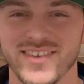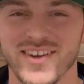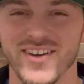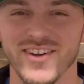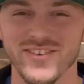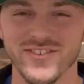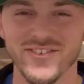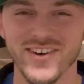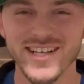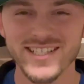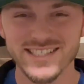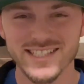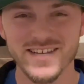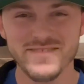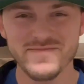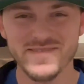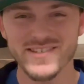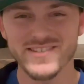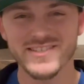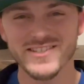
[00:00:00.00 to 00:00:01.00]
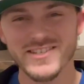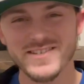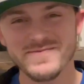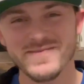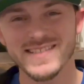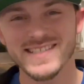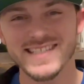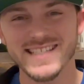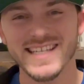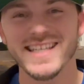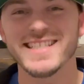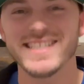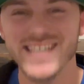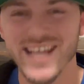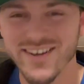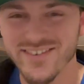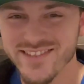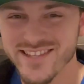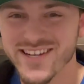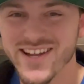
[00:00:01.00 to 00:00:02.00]
What's up YouTube? It's
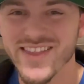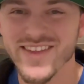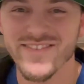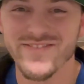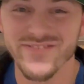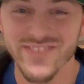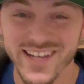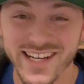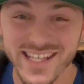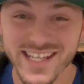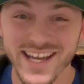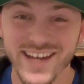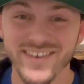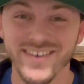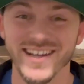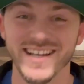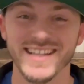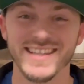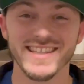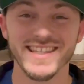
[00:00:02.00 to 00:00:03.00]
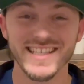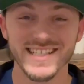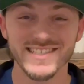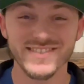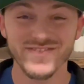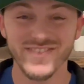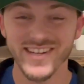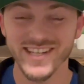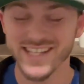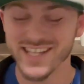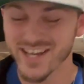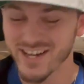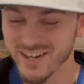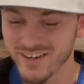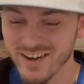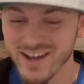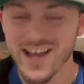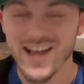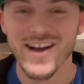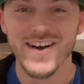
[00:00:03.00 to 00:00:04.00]
TJ with another video, and in this
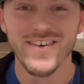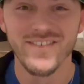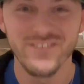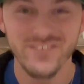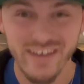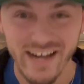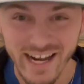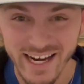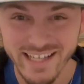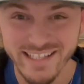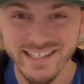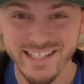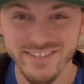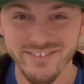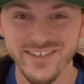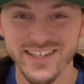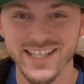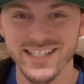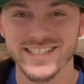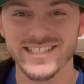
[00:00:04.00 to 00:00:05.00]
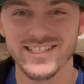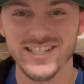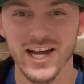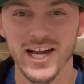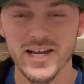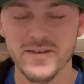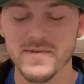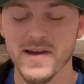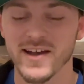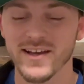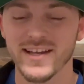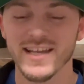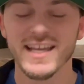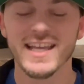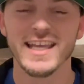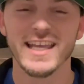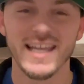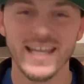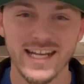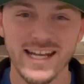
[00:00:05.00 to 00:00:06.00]
video finally we get to talk about
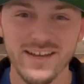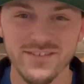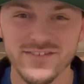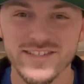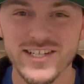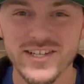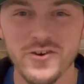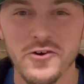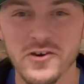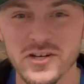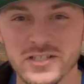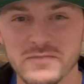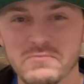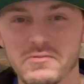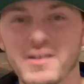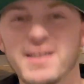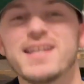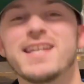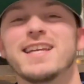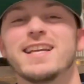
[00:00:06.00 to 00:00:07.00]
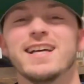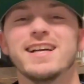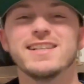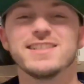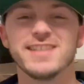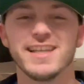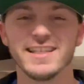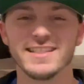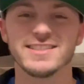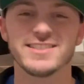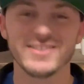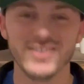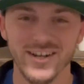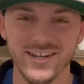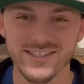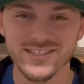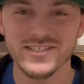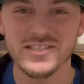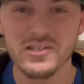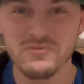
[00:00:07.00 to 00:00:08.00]
NFT horse breeding. It
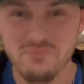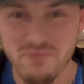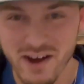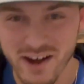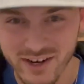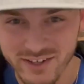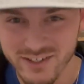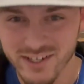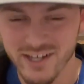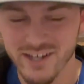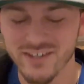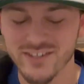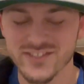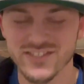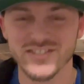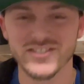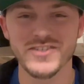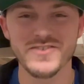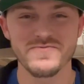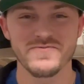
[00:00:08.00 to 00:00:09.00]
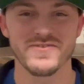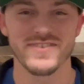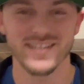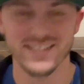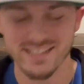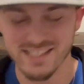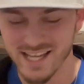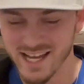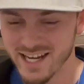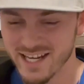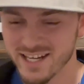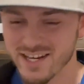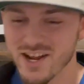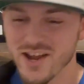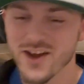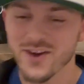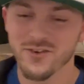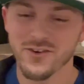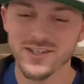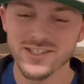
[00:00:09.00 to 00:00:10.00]
starts tomorrow. Super excited.
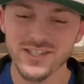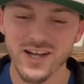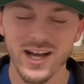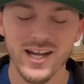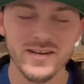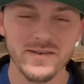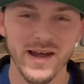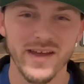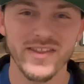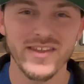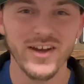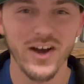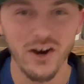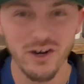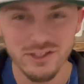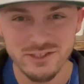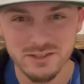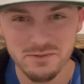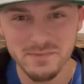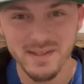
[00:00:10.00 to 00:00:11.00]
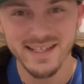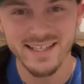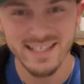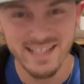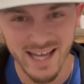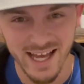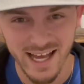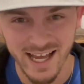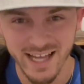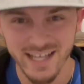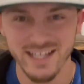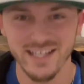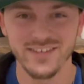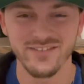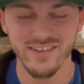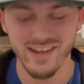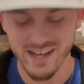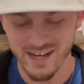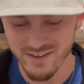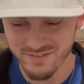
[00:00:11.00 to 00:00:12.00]
We're talking about the ultimate guide of
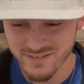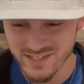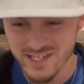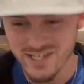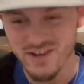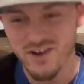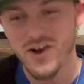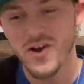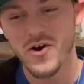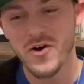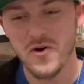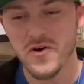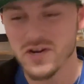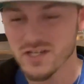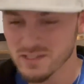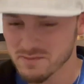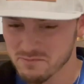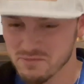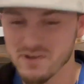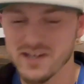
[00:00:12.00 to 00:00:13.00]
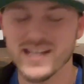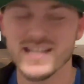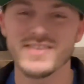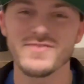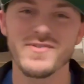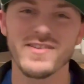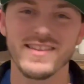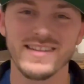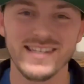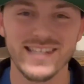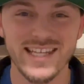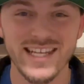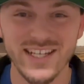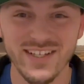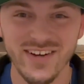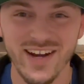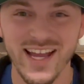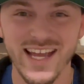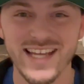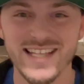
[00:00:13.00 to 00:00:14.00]
NFT horse breeding with
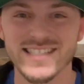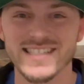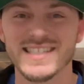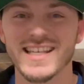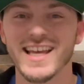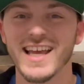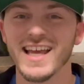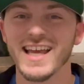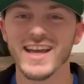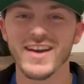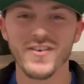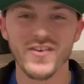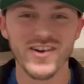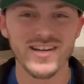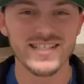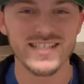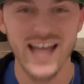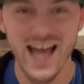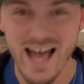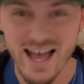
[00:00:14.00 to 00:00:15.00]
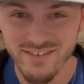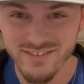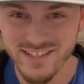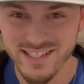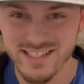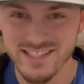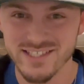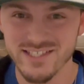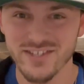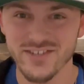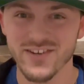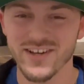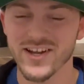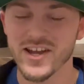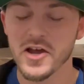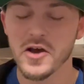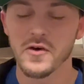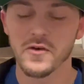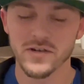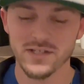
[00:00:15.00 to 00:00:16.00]
DeRace. We're diving into
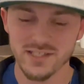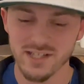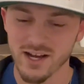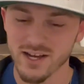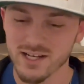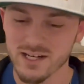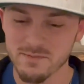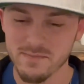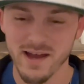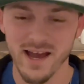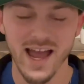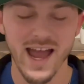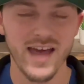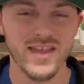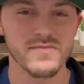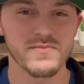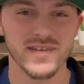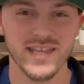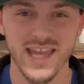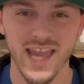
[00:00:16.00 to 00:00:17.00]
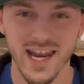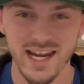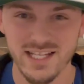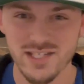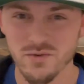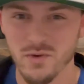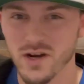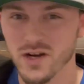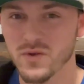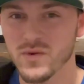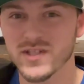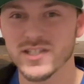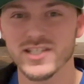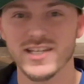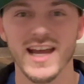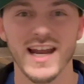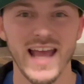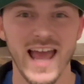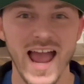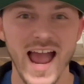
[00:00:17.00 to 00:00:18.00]
it. We're talking about how the mechanics work, what you
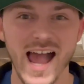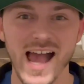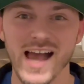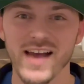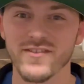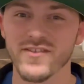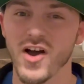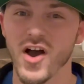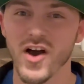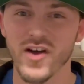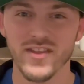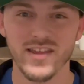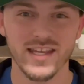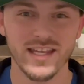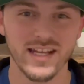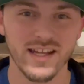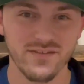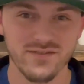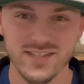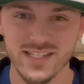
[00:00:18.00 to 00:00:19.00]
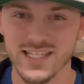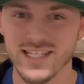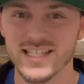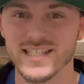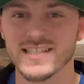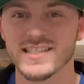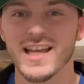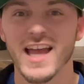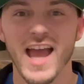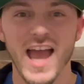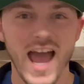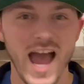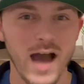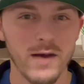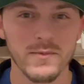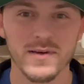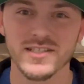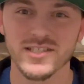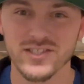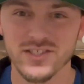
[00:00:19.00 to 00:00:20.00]
got to have, all the NFTs, how
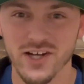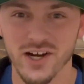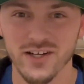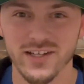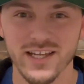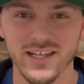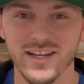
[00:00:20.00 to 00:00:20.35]
much jerk it